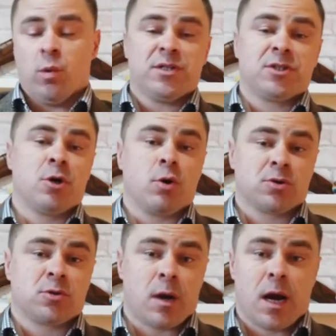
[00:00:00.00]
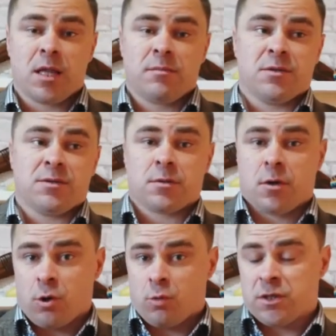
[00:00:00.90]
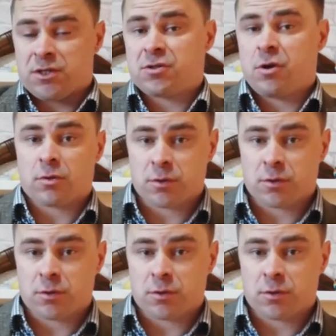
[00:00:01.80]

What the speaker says: which cultural elements are which